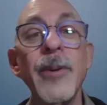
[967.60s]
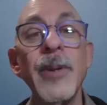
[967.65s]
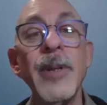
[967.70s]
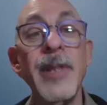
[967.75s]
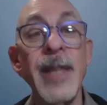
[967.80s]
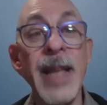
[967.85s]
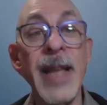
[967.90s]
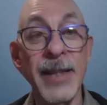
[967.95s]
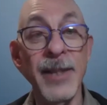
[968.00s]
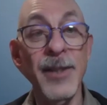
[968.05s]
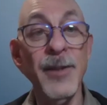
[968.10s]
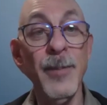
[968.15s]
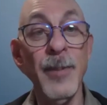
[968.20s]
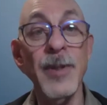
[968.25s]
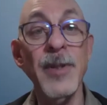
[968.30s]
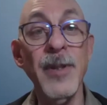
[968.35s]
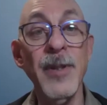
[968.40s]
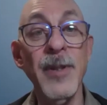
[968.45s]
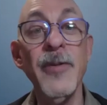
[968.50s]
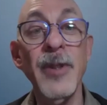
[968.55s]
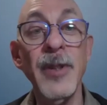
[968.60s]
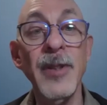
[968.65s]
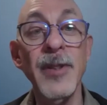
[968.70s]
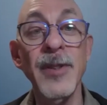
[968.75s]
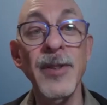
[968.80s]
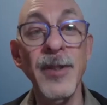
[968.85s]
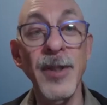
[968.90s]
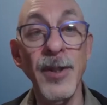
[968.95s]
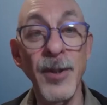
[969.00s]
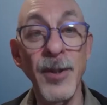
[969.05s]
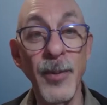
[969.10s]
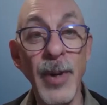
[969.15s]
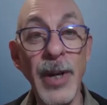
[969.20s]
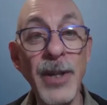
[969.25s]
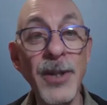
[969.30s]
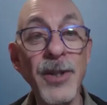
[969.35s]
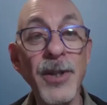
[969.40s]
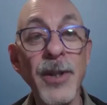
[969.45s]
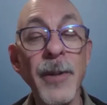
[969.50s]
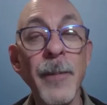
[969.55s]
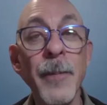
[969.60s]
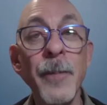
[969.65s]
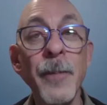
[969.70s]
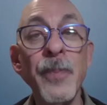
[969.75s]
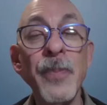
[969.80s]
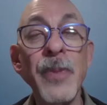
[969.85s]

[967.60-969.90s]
in that specific situation,